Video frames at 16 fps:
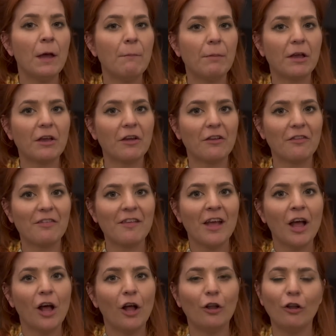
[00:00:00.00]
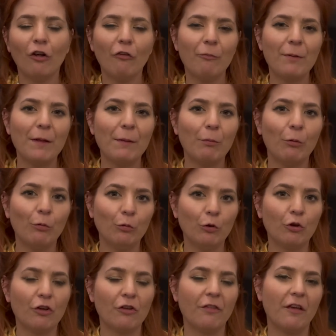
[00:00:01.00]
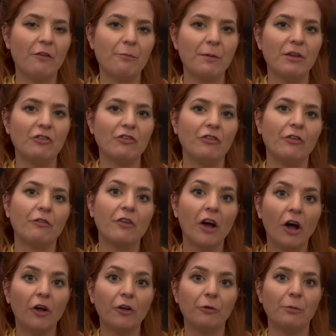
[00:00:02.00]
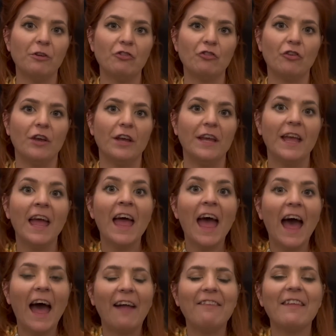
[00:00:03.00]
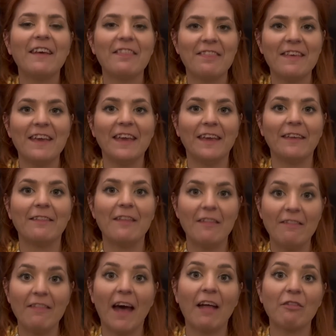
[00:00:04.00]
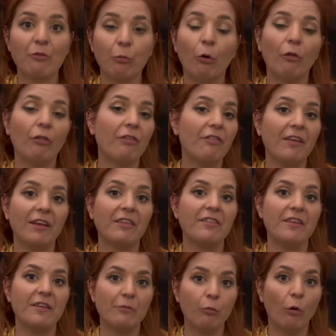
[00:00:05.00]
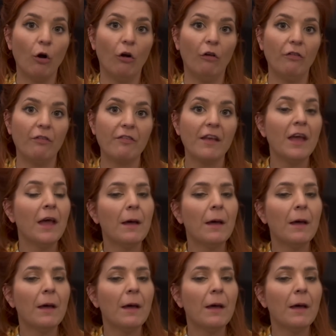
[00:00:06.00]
because a lot of people look at those pictures of Carnaby Street and they think that that's what the 60s was.